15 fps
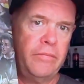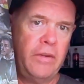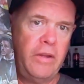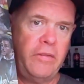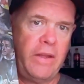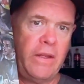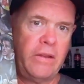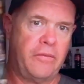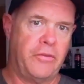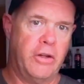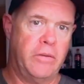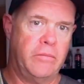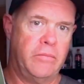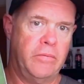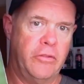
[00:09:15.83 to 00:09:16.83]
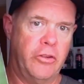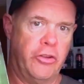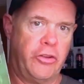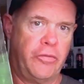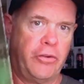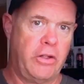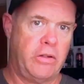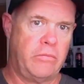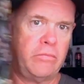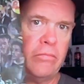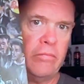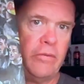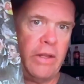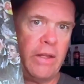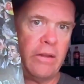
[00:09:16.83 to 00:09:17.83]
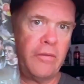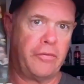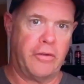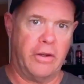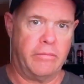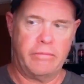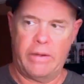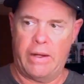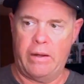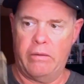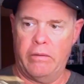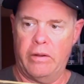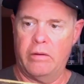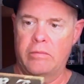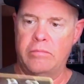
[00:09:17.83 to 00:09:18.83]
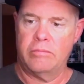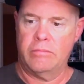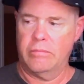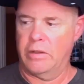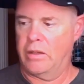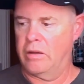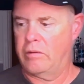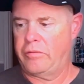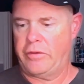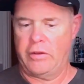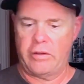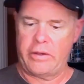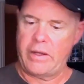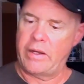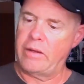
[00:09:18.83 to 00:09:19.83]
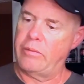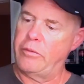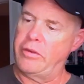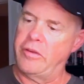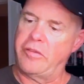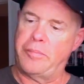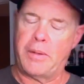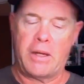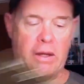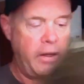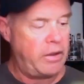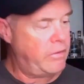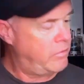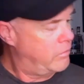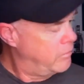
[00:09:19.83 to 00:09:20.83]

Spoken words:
Is that the front? Is that the front? Is that the front? I don't know. If you look at it with the spine,